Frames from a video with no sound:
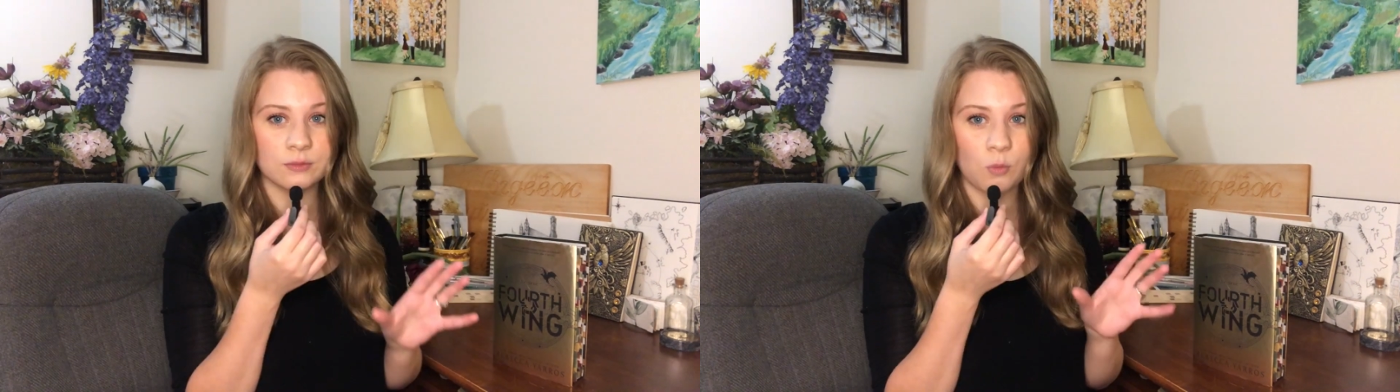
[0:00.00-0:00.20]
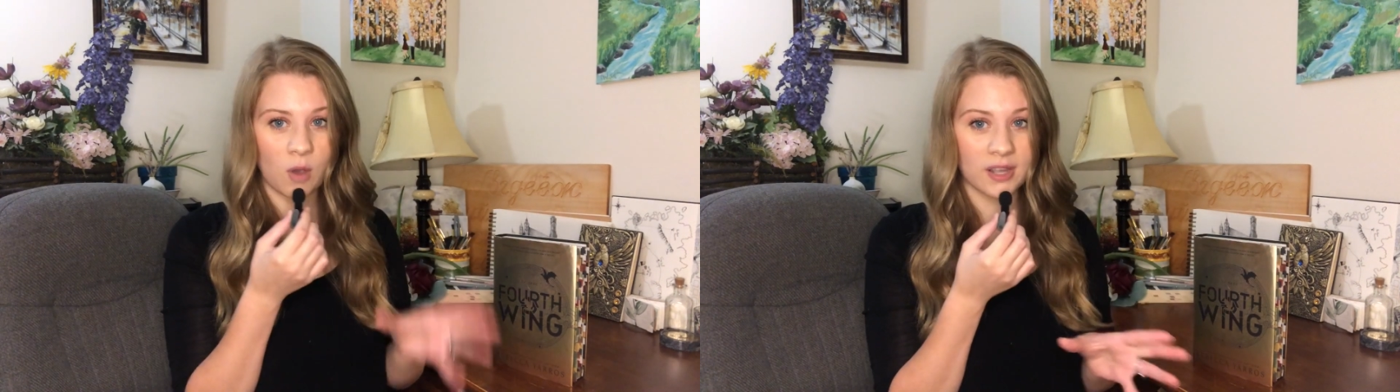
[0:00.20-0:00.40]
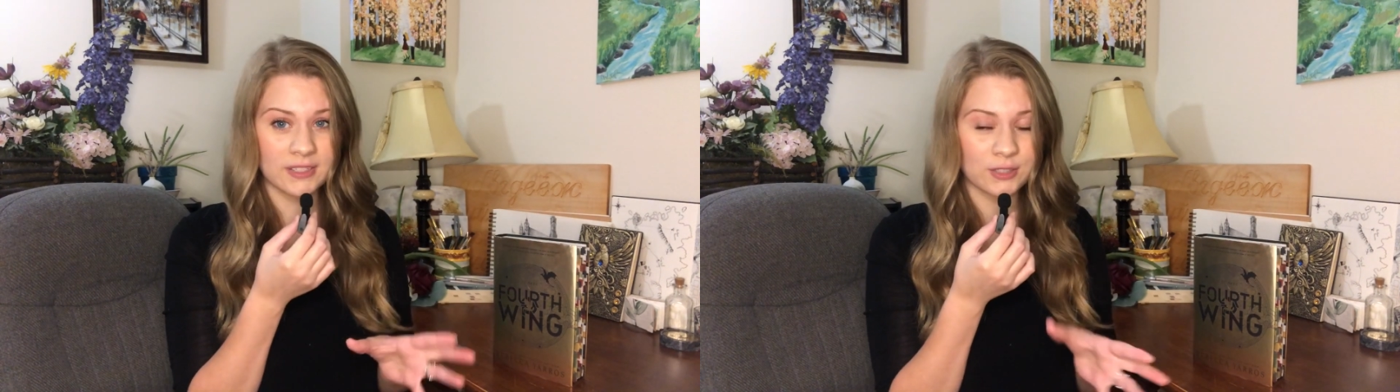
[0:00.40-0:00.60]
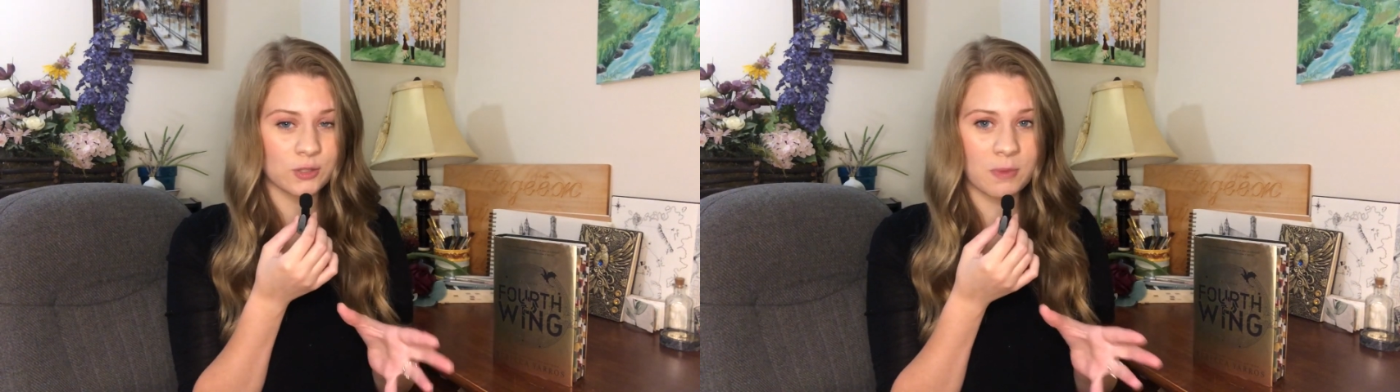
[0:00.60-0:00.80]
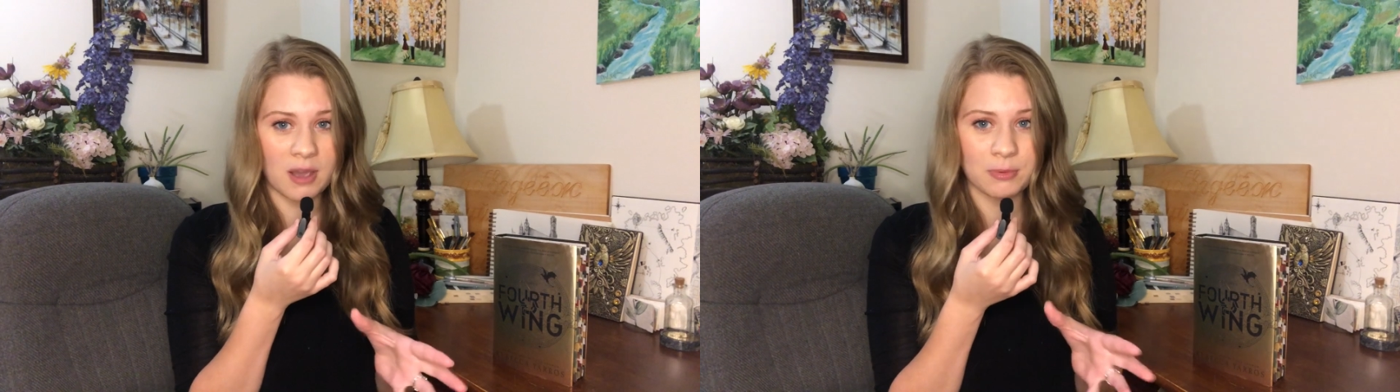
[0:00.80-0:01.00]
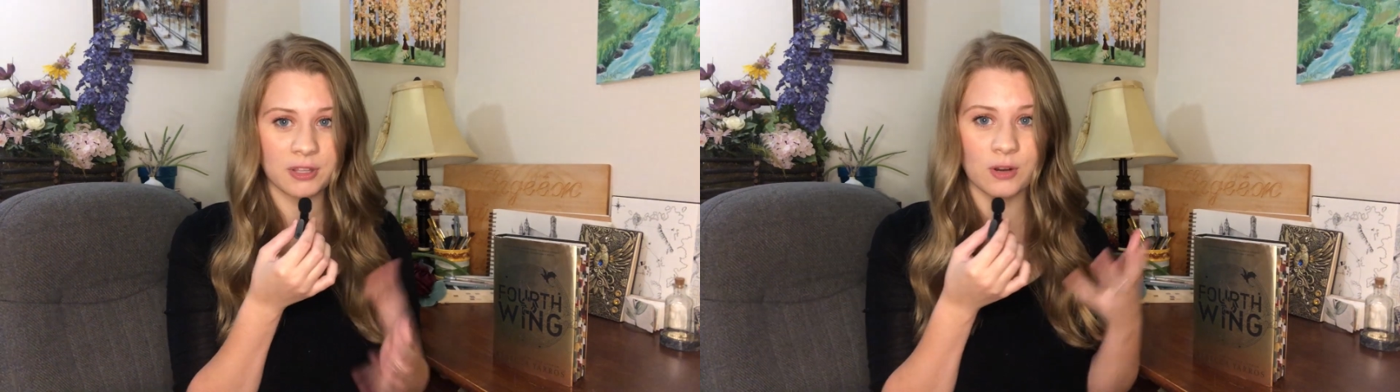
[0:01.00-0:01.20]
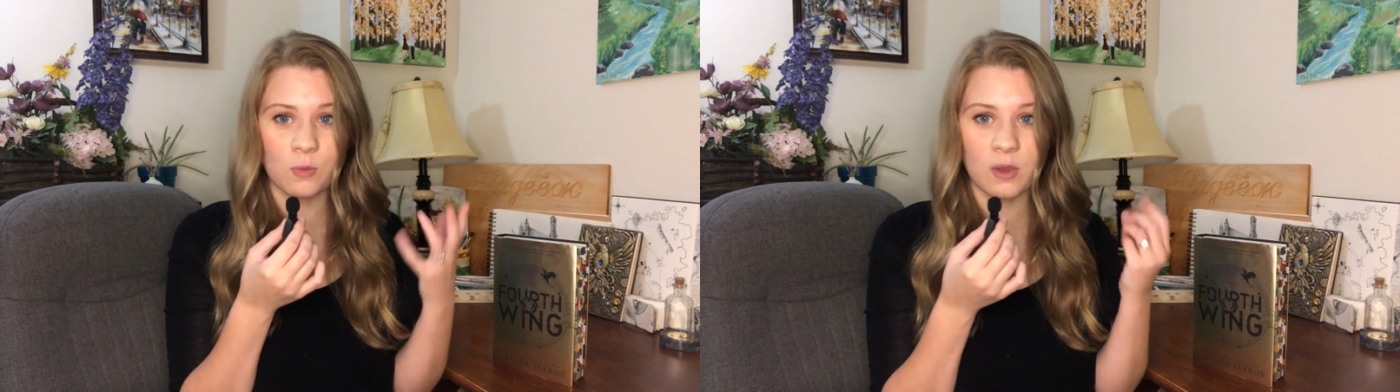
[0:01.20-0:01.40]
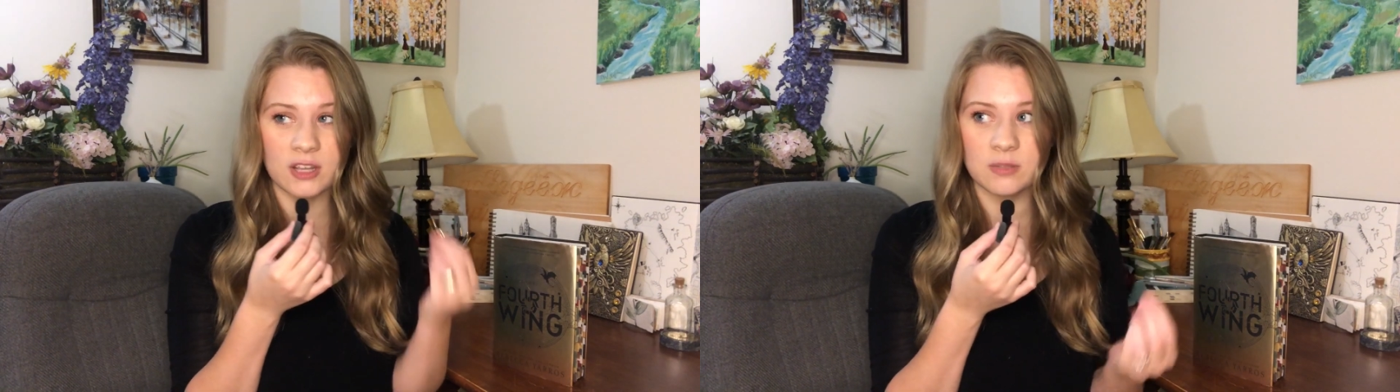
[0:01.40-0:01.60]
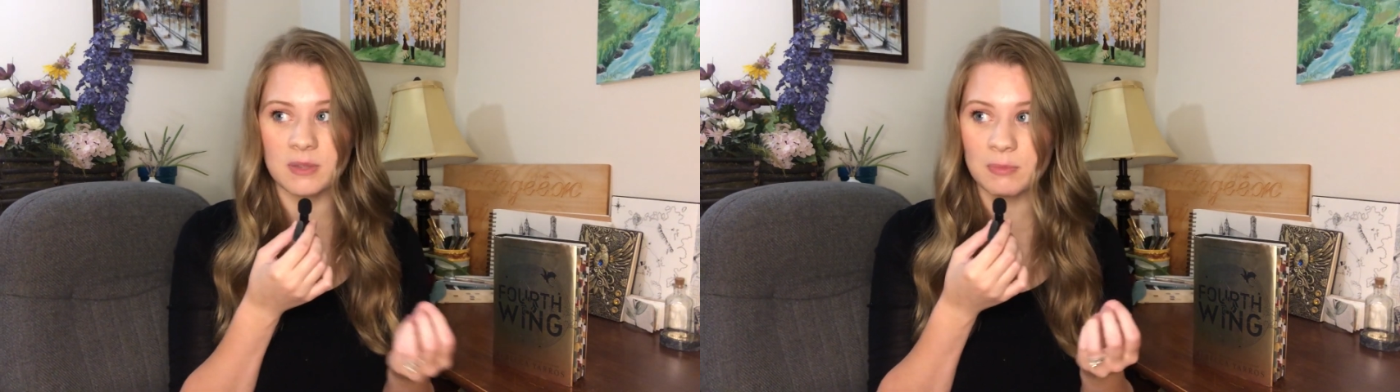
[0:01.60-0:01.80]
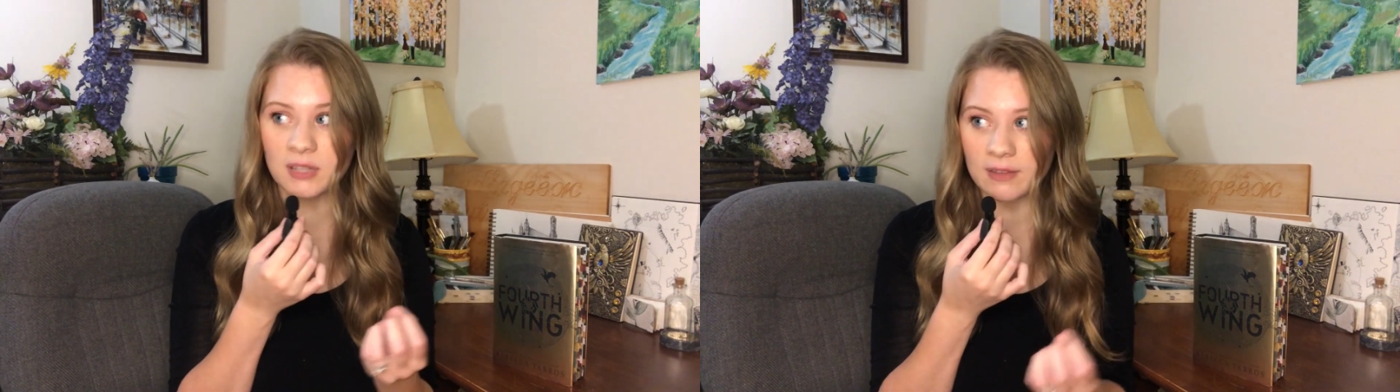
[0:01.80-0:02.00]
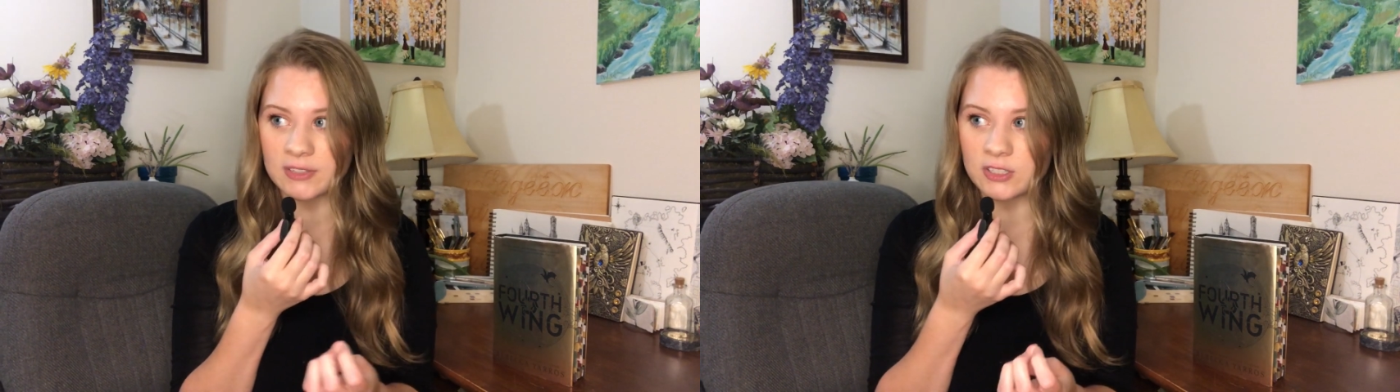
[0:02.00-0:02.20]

Why is it so popular? Why do people love it